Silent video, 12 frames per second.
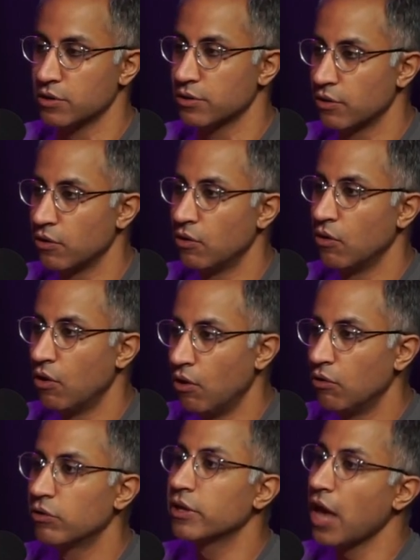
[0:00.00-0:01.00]

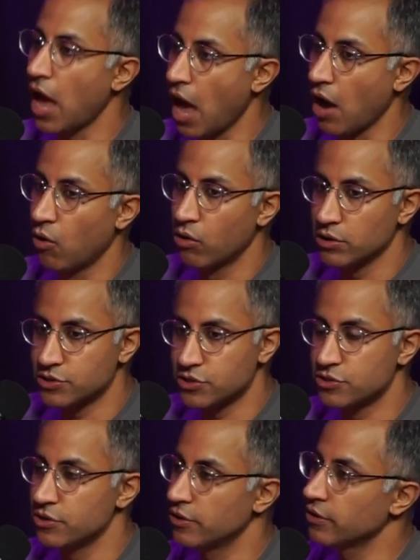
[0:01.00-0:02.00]
cannoli. Yeah, or
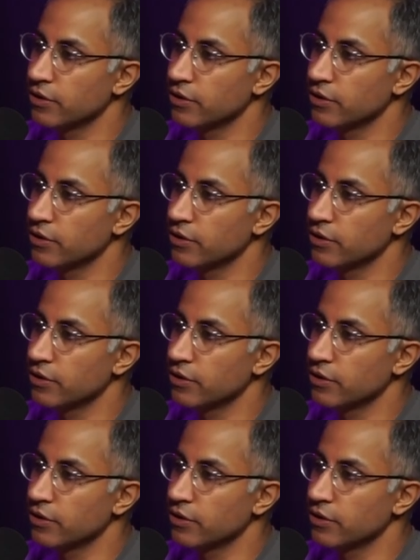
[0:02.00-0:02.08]
Nobody. It's,